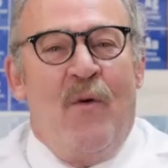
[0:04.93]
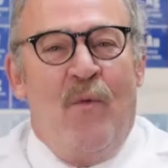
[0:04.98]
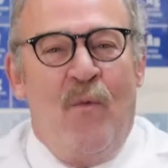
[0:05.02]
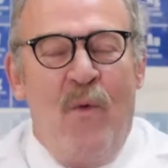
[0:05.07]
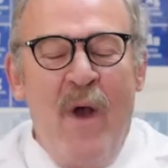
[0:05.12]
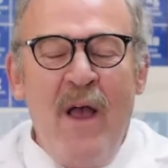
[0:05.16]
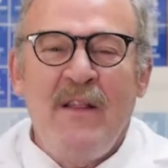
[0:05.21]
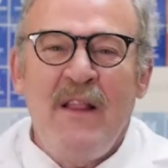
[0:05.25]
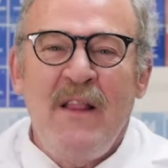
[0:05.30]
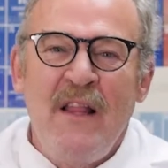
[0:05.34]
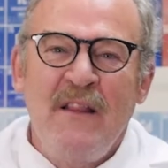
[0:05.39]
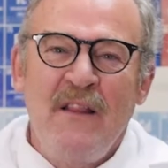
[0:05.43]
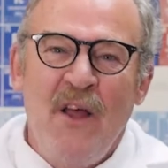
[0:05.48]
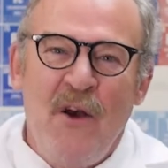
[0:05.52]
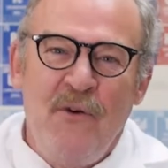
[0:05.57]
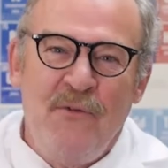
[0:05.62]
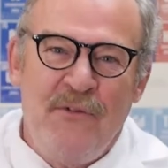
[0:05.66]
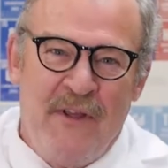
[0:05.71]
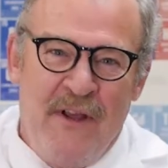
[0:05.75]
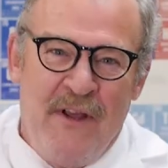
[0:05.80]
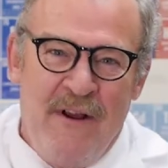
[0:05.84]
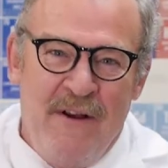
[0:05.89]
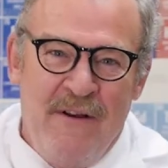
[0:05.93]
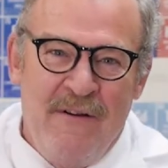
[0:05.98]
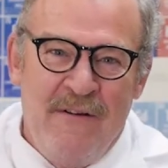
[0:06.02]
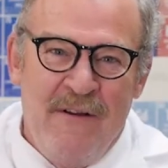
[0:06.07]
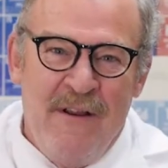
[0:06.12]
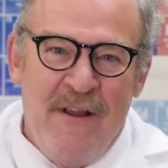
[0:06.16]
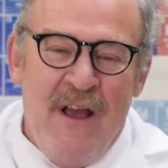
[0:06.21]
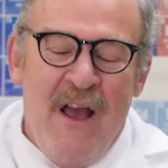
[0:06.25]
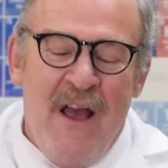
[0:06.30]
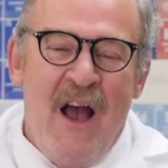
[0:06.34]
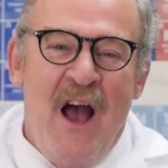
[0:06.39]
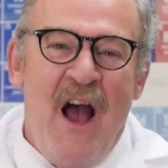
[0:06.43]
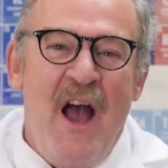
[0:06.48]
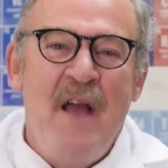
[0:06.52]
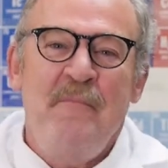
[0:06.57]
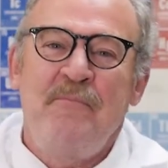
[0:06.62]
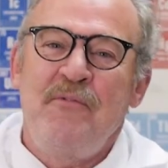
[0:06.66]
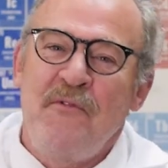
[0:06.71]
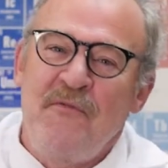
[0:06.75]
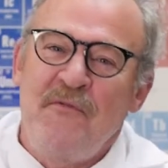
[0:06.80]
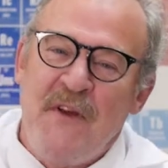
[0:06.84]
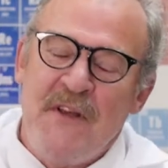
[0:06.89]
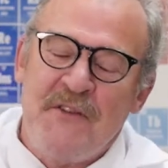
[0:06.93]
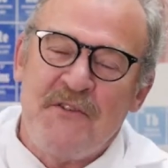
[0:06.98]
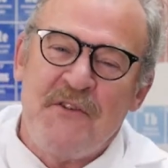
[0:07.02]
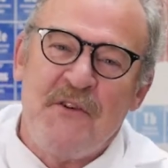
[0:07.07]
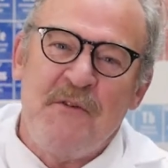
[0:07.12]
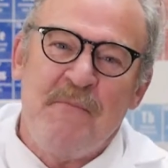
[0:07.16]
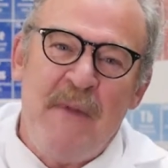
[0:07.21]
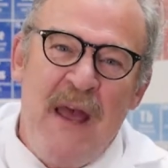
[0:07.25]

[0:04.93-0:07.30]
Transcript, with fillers: Well, hello there. I'm Professor